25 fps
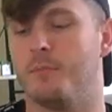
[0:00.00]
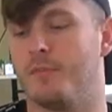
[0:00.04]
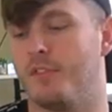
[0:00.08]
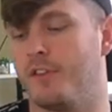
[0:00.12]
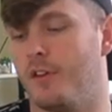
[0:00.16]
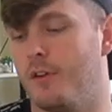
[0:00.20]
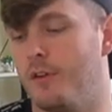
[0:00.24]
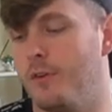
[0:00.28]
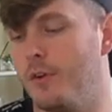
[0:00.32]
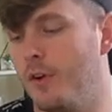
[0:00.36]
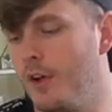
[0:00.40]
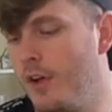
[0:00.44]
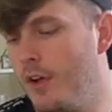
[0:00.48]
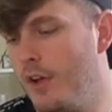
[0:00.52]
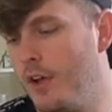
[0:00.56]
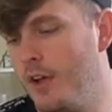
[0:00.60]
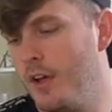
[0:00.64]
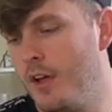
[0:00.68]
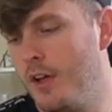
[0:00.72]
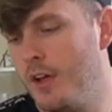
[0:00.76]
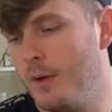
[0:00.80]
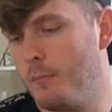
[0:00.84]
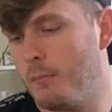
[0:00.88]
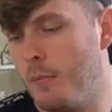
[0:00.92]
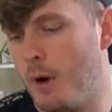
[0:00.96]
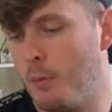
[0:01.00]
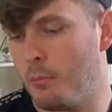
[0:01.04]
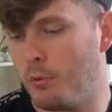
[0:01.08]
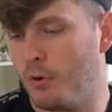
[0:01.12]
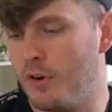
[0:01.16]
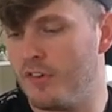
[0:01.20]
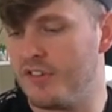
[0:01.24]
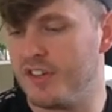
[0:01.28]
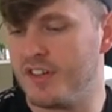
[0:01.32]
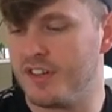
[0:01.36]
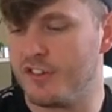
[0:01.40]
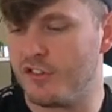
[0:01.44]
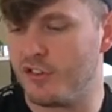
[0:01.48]
So my
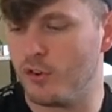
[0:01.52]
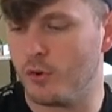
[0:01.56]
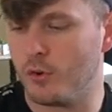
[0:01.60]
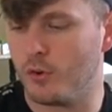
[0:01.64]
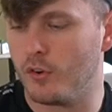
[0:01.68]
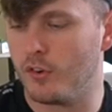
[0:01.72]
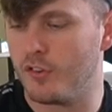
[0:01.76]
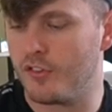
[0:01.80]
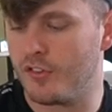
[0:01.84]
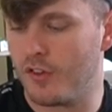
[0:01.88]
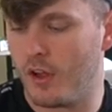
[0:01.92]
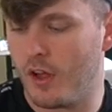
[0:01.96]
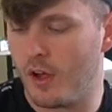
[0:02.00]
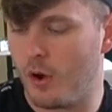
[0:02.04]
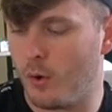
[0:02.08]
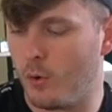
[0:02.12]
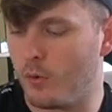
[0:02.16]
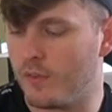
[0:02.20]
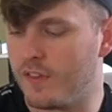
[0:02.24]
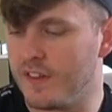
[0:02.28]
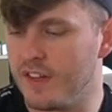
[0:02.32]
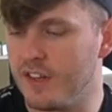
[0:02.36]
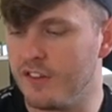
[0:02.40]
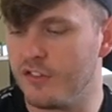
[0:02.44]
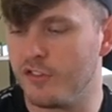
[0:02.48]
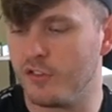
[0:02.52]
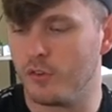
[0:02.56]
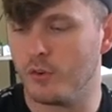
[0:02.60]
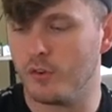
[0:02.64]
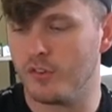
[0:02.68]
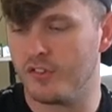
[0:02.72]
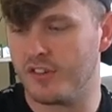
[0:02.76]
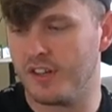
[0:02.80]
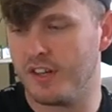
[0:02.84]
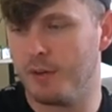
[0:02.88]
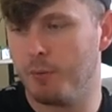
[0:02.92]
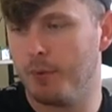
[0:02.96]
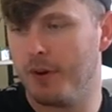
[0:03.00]
protein shorts, or these
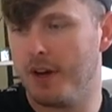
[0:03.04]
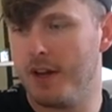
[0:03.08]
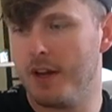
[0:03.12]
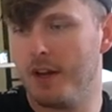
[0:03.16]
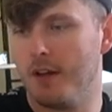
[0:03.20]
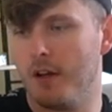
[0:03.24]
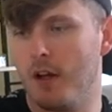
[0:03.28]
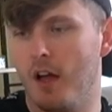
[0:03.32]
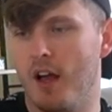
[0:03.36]
shorts anyway,